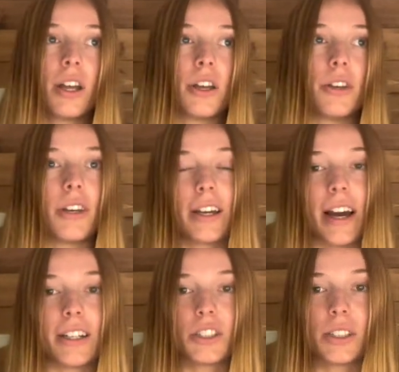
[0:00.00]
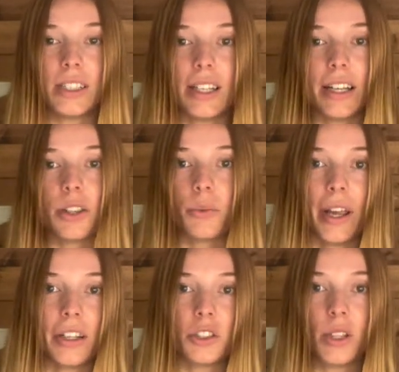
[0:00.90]
you can kind of just see like the
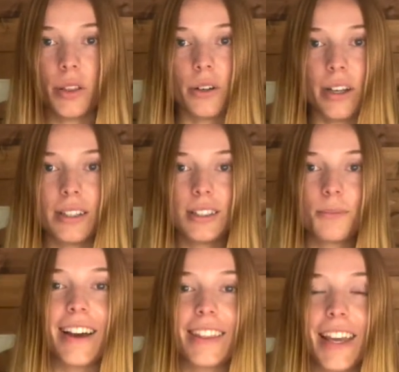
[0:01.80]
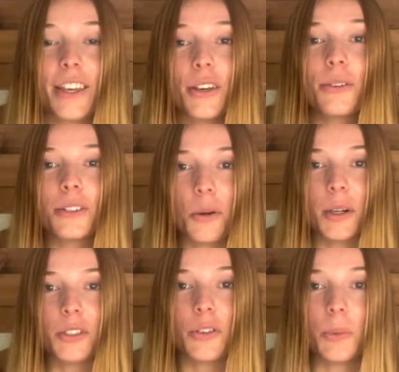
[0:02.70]
range that there is. Thank you so
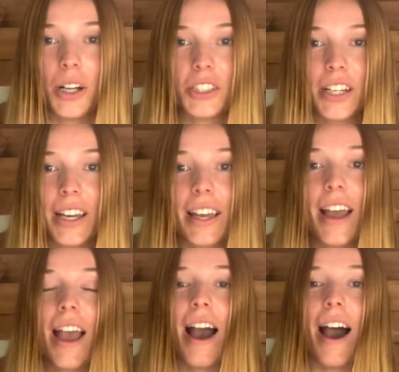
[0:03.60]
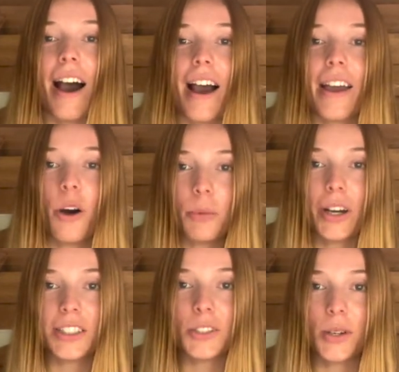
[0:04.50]
much for watching. I hope you
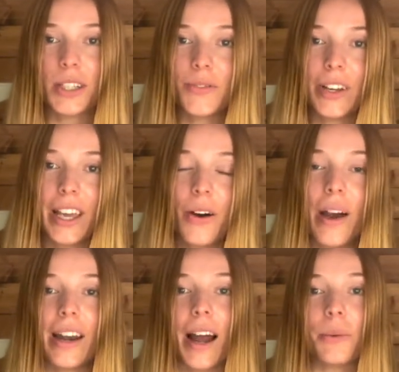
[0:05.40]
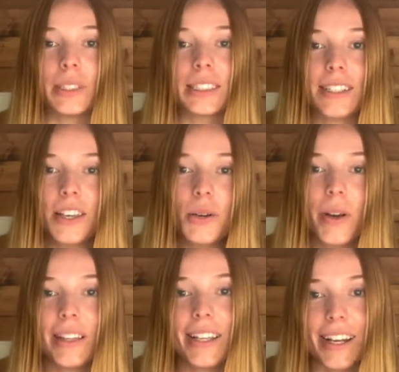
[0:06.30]
guys enjoyed this video, and I will see you
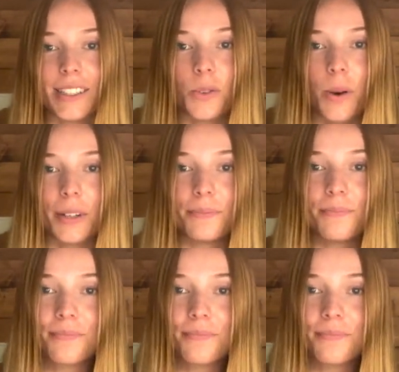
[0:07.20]
in the next one.